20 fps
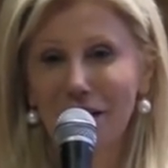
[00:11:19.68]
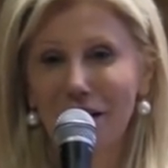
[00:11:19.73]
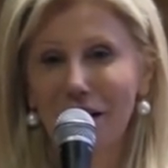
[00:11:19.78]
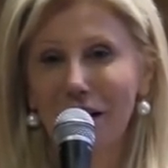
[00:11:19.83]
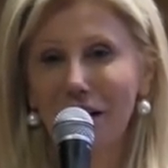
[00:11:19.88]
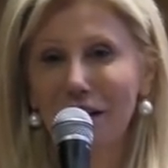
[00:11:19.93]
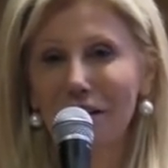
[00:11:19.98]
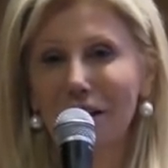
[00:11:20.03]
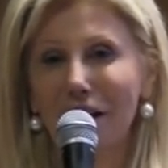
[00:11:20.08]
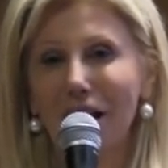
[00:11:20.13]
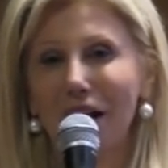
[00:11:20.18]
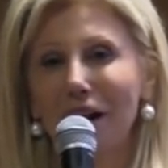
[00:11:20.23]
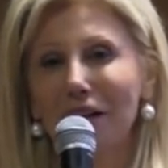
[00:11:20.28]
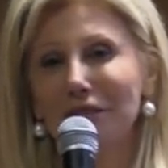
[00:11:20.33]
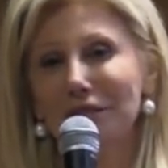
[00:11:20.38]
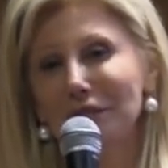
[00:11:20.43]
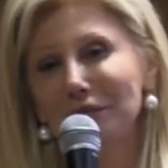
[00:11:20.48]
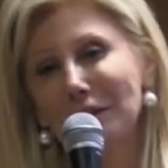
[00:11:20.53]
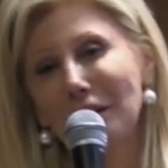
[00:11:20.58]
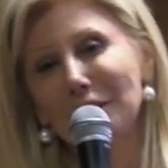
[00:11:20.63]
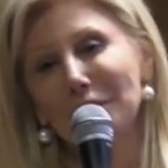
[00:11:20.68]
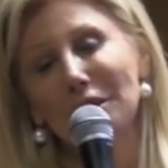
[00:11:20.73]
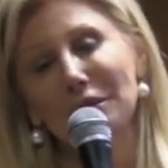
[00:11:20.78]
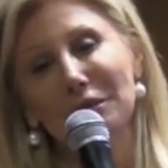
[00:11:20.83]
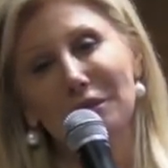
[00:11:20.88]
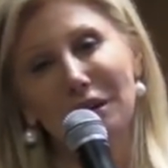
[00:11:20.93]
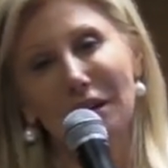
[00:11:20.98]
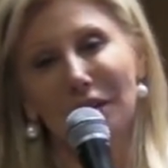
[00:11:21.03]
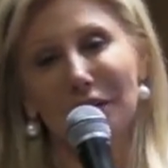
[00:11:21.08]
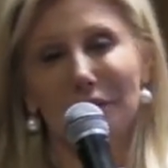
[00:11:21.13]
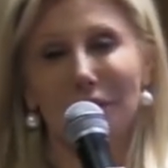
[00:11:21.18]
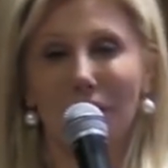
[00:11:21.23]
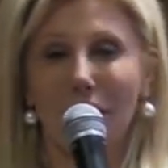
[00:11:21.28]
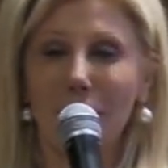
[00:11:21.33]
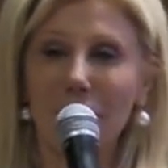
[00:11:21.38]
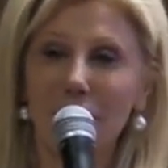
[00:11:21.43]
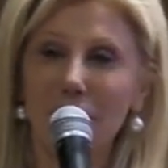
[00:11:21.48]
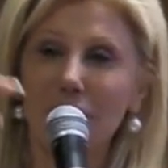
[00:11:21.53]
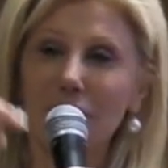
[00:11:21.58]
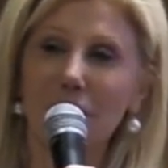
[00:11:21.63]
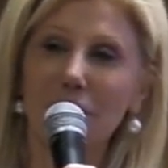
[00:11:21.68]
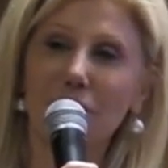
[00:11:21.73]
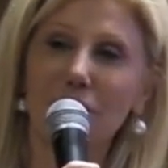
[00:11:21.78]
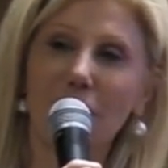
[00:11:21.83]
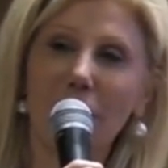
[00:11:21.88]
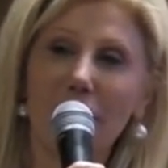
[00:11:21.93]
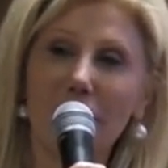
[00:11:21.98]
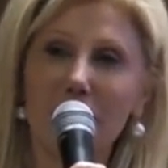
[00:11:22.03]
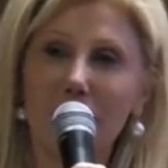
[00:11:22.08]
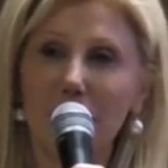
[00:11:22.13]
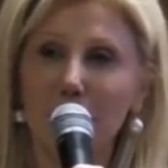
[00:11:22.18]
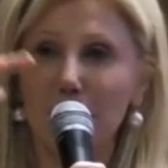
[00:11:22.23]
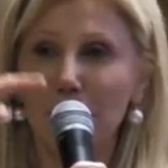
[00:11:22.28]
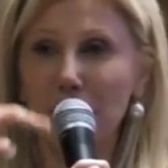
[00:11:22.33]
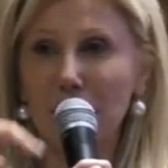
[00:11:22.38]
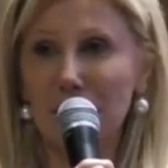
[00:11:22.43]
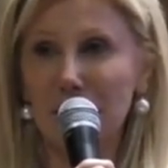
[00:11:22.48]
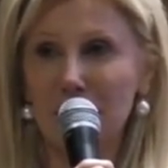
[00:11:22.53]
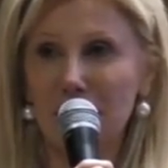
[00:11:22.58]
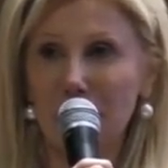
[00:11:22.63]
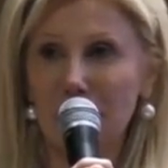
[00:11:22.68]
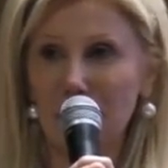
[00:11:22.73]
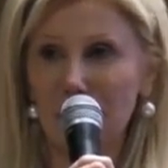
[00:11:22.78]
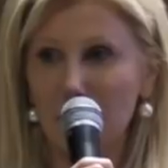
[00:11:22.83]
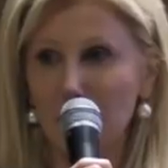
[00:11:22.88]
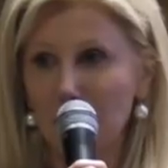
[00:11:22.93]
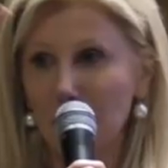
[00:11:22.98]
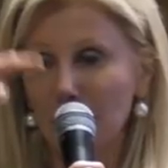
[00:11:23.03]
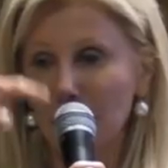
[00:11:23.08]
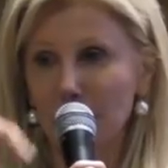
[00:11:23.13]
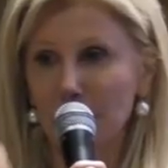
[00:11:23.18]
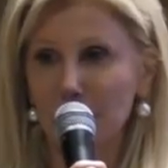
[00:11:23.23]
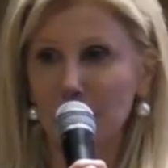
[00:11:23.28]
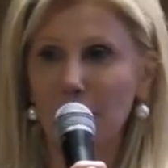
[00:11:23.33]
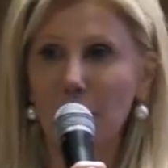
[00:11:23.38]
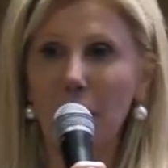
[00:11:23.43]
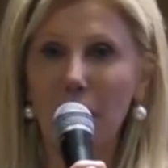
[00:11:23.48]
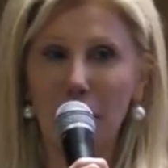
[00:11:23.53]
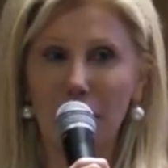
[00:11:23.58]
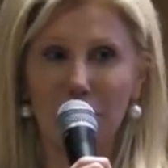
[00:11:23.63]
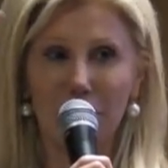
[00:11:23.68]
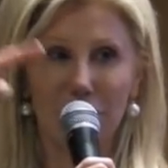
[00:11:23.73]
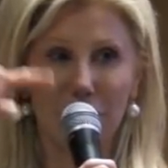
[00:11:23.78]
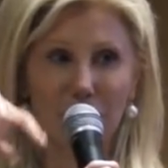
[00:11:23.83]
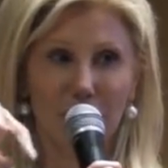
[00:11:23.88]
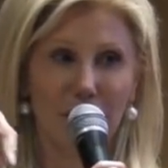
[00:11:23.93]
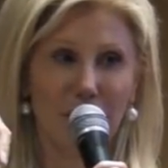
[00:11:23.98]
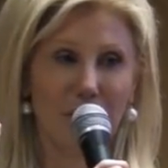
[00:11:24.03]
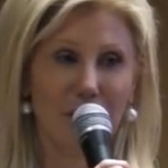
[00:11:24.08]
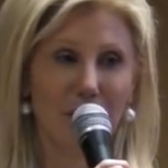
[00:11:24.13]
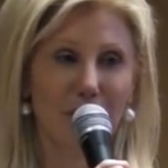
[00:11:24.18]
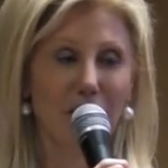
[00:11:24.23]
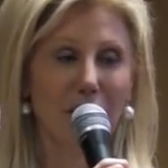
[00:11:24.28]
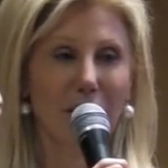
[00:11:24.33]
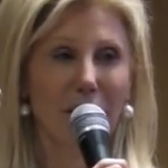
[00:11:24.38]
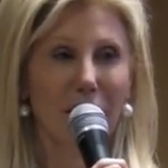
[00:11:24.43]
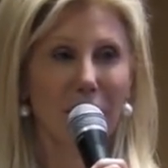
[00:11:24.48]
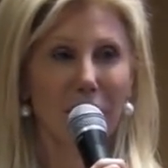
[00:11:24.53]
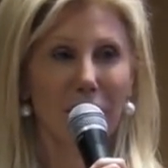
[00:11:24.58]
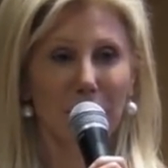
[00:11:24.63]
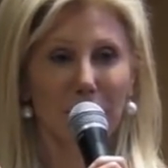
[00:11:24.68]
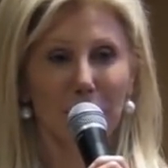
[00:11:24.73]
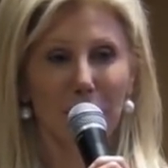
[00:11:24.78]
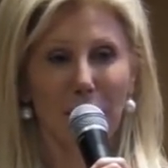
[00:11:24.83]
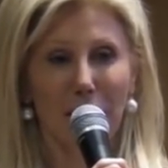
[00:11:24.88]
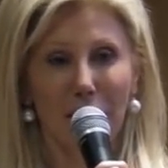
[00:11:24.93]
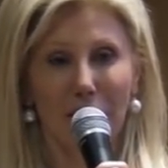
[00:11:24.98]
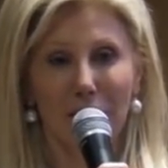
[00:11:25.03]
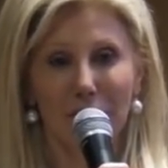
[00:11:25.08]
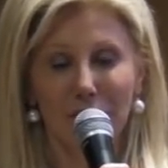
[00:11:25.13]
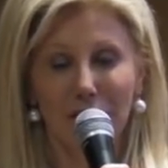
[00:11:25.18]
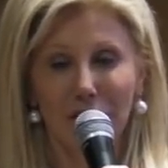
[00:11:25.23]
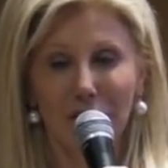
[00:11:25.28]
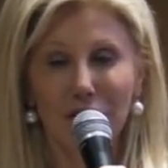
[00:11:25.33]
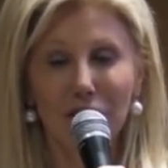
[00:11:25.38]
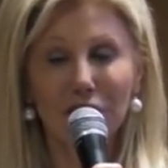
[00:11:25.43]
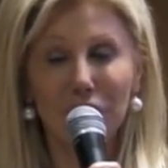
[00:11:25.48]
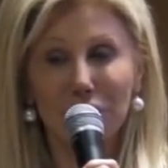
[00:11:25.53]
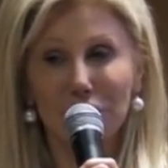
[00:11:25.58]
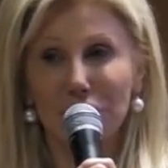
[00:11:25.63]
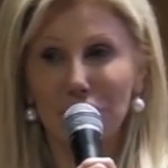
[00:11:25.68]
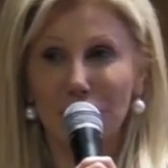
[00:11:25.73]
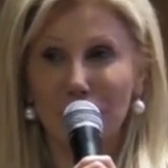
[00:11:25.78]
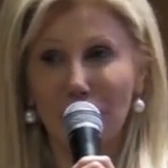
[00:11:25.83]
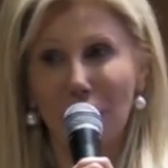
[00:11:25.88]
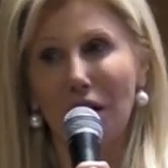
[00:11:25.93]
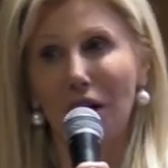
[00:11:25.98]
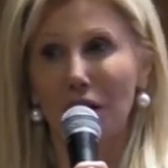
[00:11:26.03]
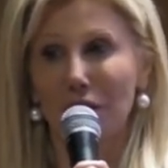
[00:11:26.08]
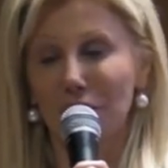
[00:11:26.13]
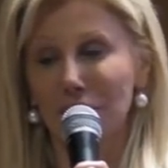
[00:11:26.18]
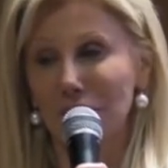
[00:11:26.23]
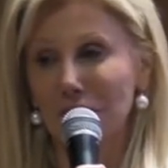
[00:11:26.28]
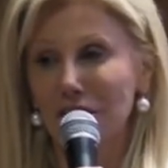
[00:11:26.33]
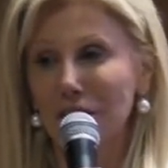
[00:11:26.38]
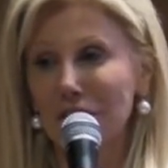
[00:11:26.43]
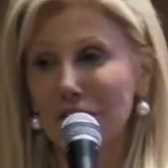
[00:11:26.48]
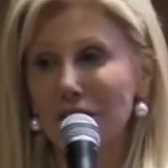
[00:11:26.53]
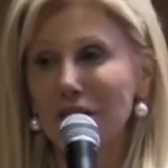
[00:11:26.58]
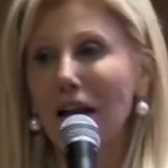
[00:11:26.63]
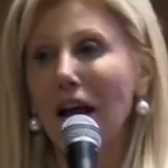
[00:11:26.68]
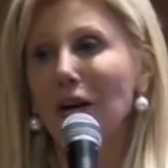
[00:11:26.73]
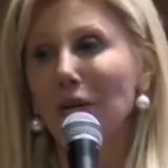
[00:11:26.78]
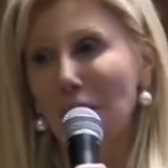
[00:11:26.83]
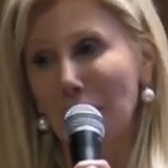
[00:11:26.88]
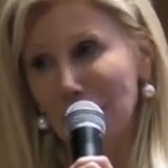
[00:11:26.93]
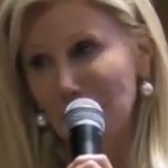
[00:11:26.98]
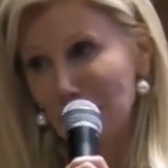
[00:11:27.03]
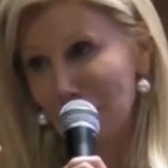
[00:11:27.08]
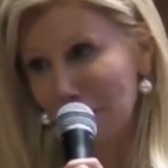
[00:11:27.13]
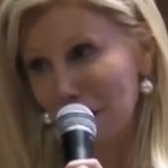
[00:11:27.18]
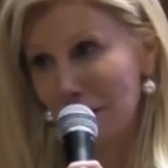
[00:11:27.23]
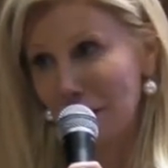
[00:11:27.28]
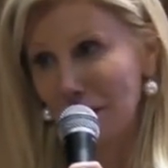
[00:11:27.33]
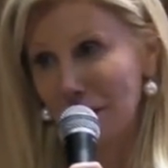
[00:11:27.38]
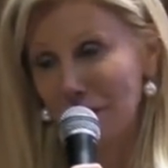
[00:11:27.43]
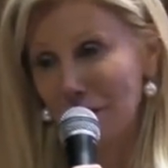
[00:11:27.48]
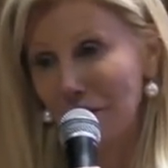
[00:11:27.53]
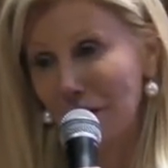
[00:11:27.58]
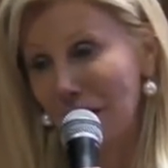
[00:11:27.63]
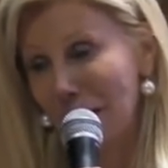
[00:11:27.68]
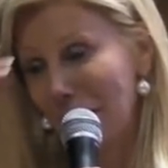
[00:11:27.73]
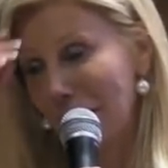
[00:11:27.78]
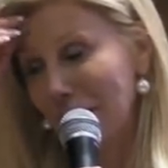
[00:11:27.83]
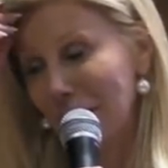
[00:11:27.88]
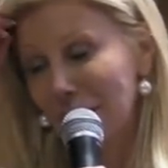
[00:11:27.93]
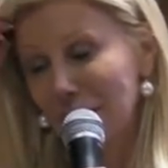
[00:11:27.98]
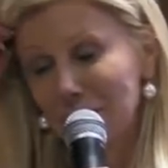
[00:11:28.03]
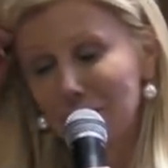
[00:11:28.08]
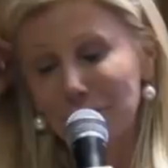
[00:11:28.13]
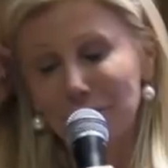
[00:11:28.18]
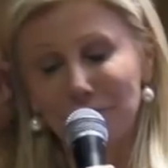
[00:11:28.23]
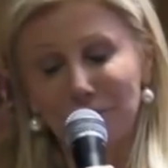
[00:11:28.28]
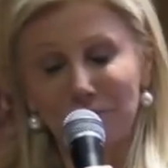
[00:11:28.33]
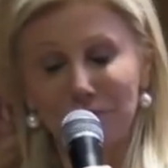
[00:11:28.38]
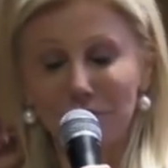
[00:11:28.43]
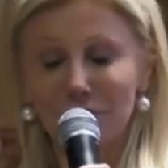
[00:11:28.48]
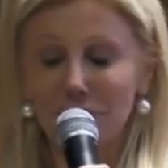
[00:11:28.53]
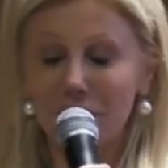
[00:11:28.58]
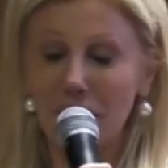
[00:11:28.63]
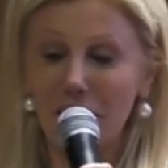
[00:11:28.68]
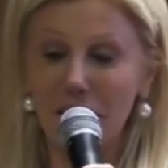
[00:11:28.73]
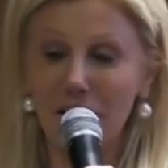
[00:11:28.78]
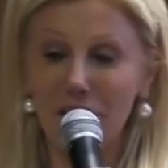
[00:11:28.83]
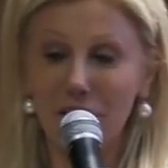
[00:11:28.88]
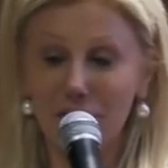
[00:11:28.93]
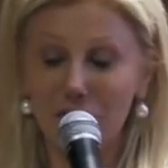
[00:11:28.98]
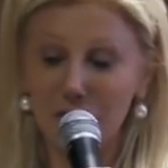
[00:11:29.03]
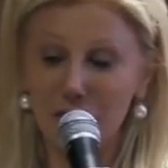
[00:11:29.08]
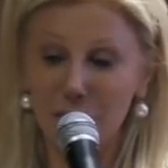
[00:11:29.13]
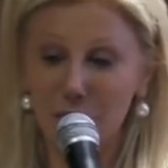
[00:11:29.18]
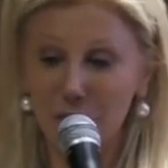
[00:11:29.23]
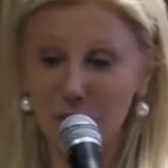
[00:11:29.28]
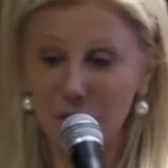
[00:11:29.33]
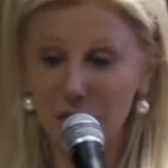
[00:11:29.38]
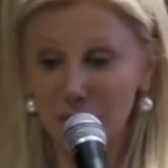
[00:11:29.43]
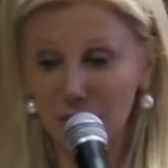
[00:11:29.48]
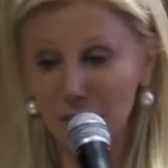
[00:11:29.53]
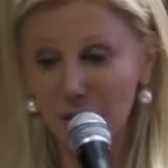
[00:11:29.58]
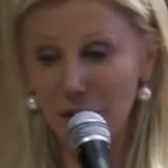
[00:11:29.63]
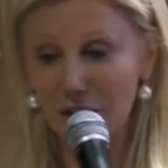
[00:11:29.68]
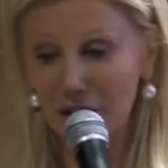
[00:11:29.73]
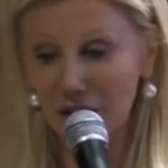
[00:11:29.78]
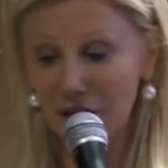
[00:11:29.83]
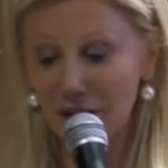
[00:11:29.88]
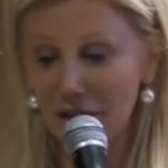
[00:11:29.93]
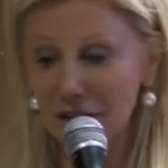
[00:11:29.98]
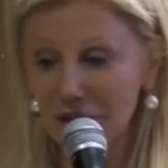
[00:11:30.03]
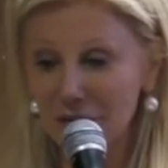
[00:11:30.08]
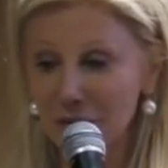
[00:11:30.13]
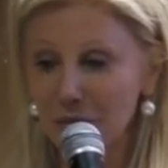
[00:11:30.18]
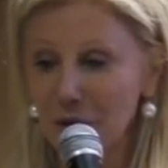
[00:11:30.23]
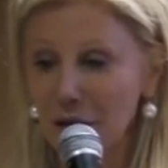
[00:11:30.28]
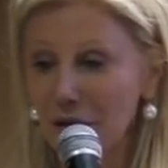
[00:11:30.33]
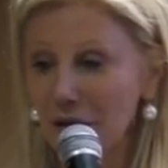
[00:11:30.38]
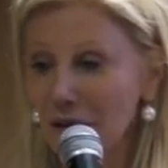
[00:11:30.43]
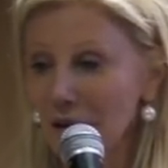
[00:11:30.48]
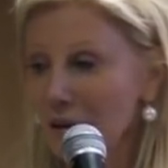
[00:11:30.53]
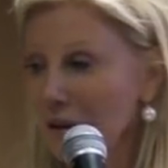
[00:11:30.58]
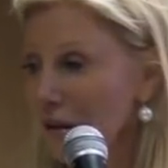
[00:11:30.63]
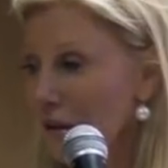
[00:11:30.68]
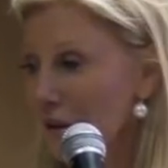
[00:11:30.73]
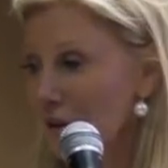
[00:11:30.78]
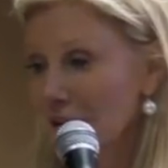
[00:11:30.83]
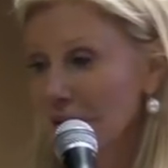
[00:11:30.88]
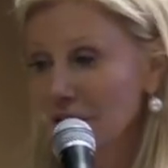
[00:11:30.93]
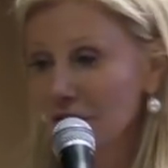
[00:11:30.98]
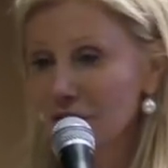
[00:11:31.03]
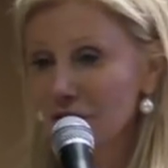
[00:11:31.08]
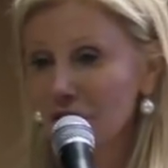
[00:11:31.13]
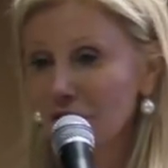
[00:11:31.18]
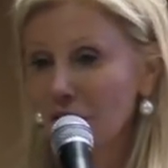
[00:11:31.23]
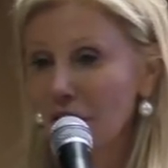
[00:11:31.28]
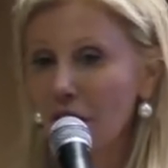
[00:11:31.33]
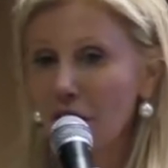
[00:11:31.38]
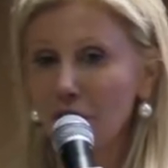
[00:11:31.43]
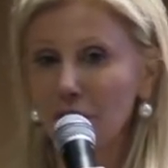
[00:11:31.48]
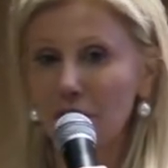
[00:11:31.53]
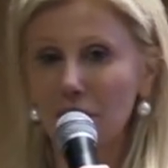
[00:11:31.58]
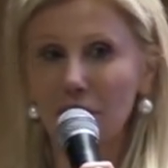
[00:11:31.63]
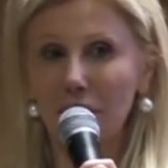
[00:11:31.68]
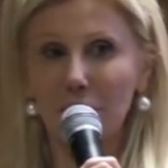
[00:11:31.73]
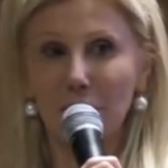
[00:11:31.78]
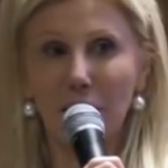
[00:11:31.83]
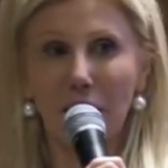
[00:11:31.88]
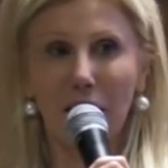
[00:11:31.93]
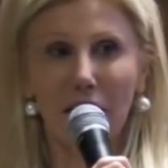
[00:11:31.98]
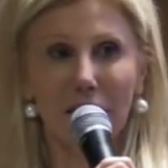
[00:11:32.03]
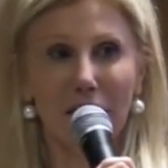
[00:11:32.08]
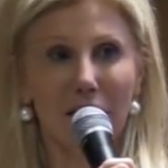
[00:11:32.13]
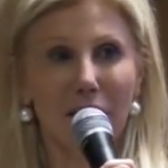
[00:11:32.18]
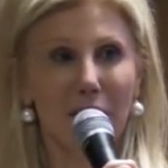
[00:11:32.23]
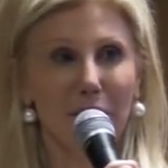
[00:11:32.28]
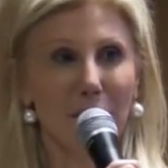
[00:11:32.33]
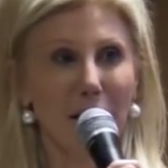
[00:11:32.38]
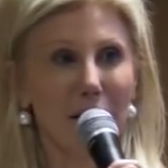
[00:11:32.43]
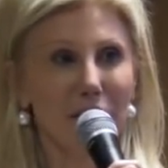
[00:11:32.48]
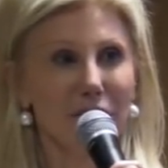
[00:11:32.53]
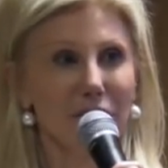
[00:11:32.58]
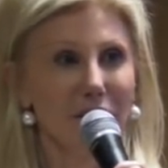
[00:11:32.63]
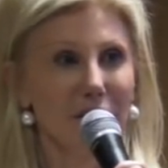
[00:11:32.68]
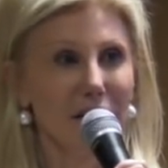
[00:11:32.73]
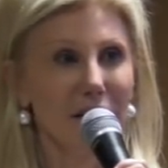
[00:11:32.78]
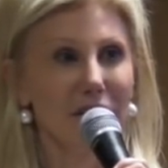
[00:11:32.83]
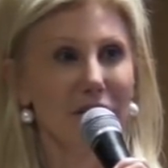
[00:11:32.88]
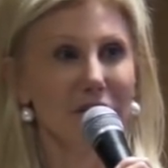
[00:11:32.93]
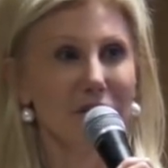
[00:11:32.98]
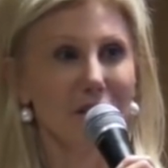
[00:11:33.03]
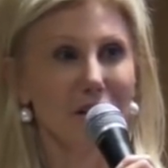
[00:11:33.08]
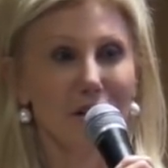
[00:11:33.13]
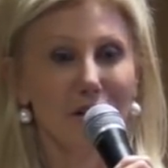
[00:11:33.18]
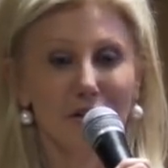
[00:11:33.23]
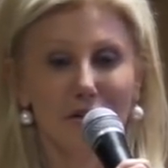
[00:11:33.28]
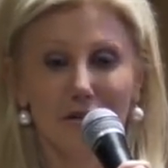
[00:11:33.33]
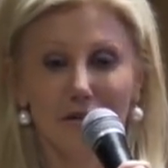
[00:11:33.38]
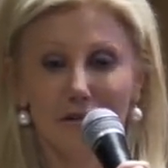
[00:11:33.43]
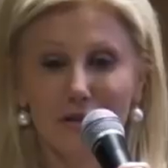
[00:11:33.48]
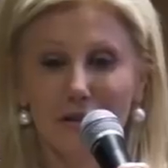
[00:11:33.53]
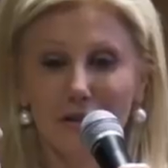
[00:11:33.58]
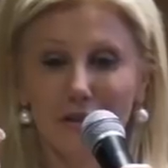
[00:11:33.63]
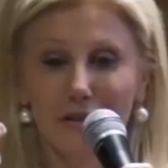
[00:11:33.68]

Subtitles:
I'm going to do a very simplistic little pie for you. But years ago, this is how I look at it, okay, and take it for what it is. But years ago, a little man came out from the East Coast,